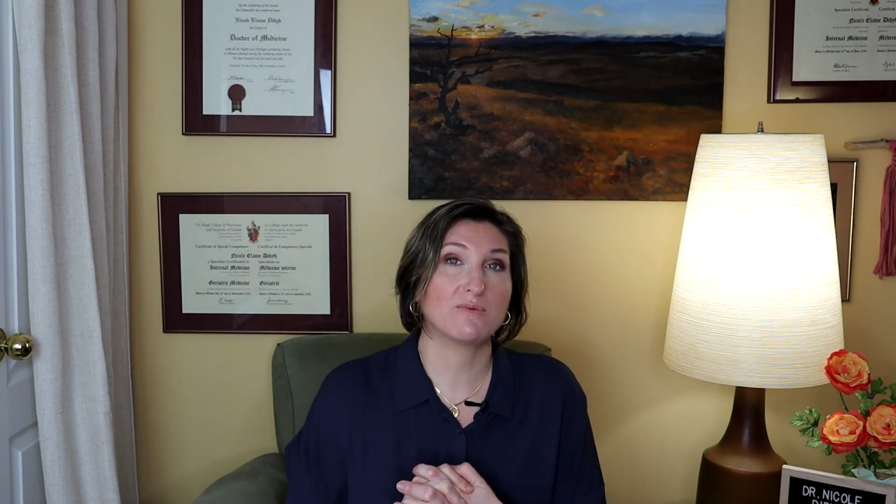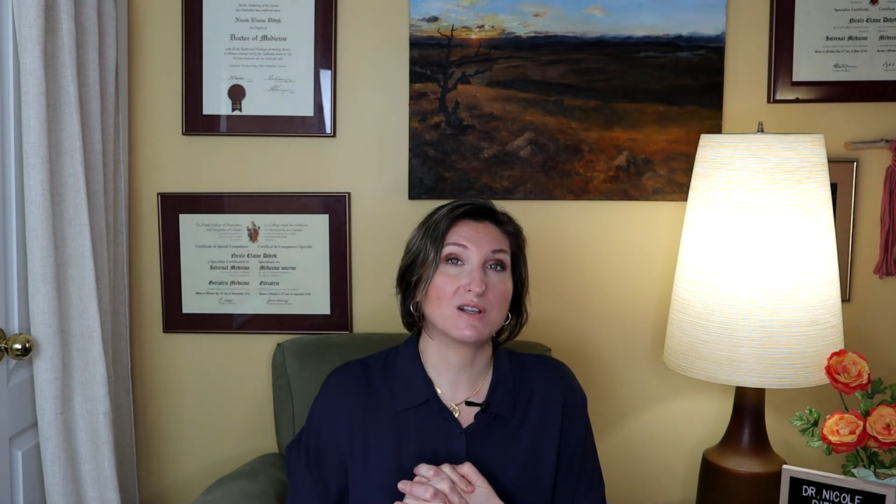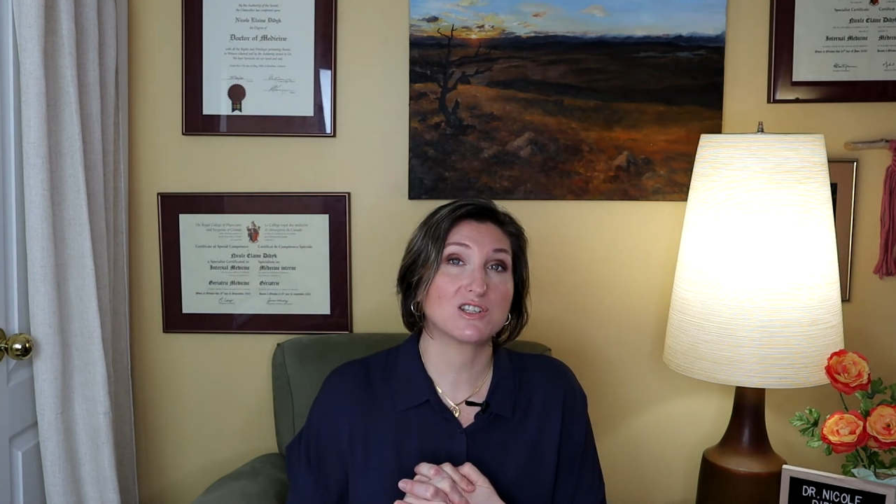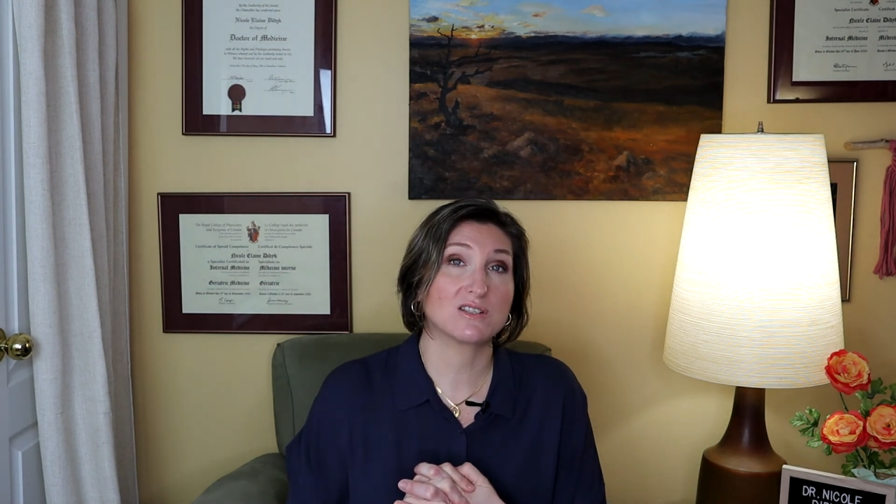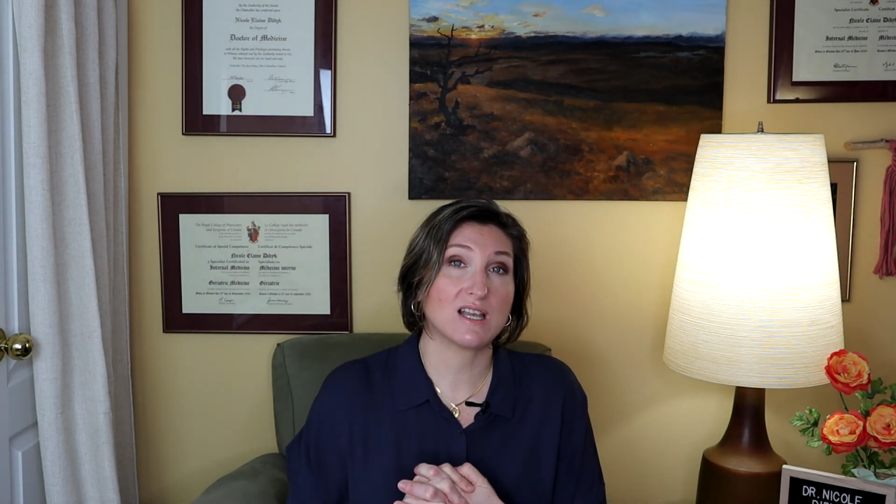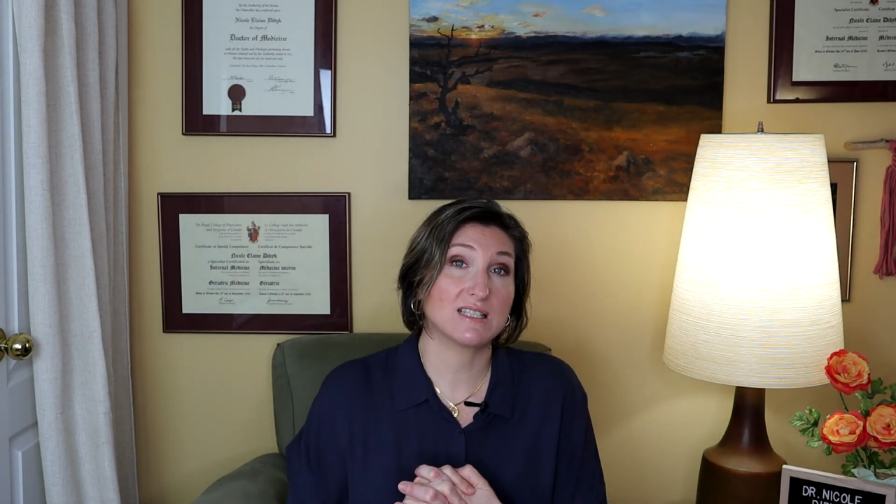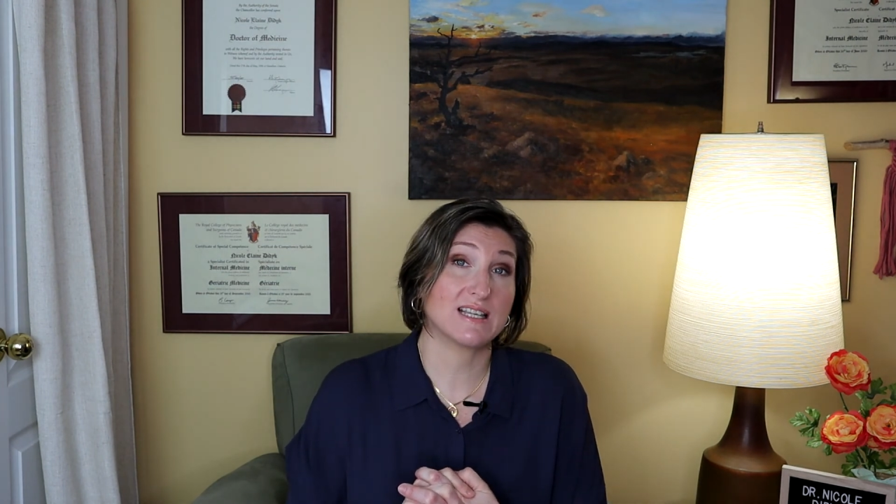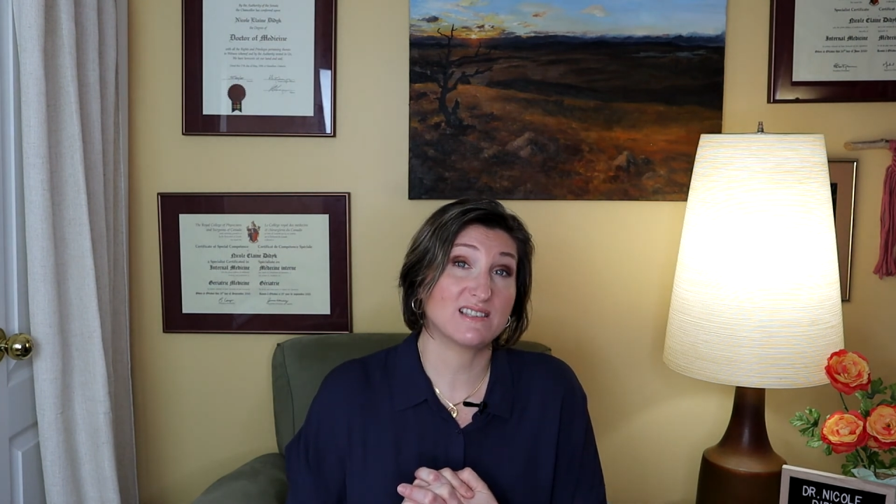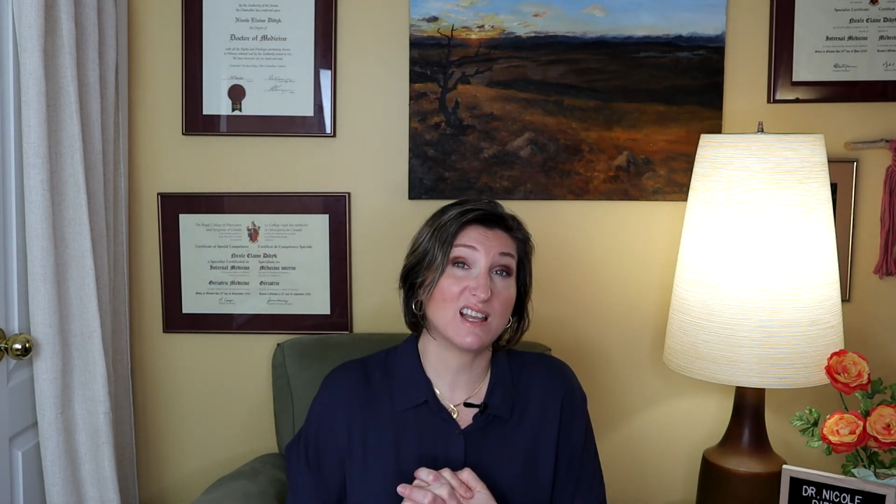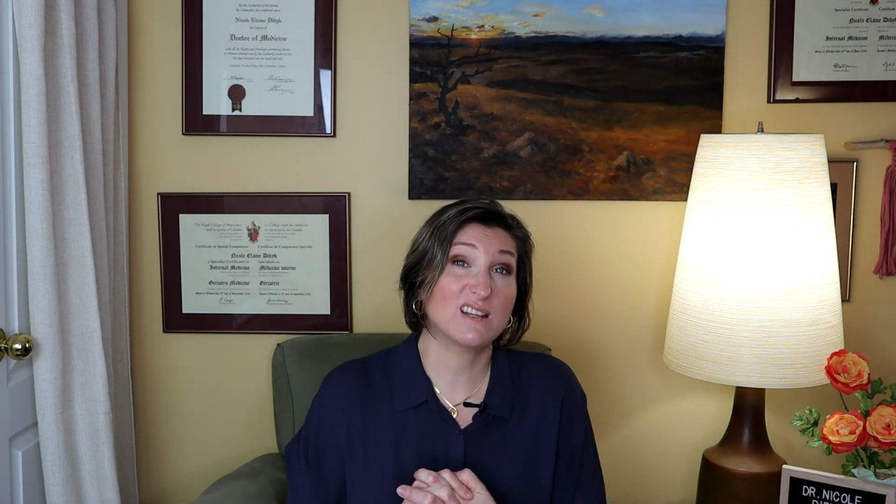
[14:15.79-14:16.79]
which, as
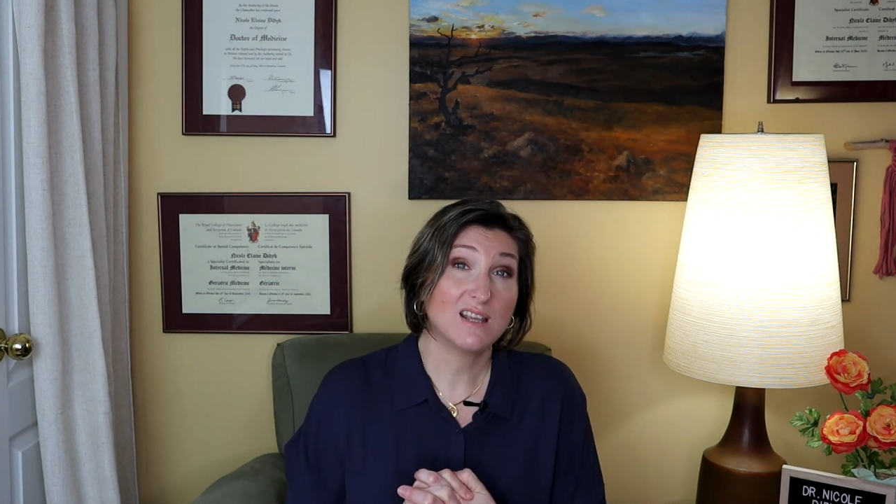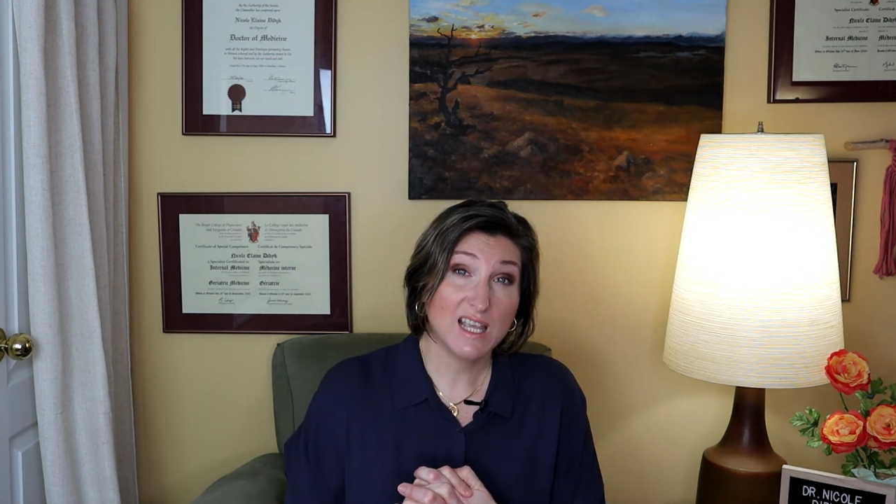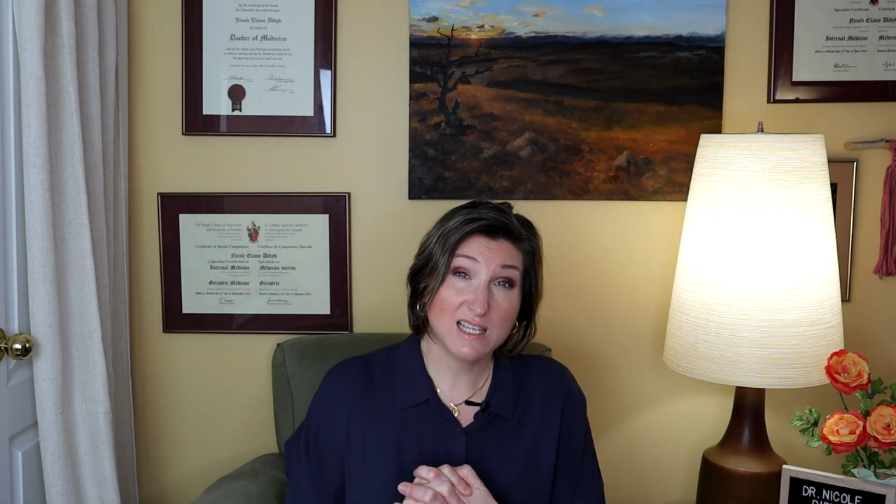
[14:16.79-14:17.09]
I said,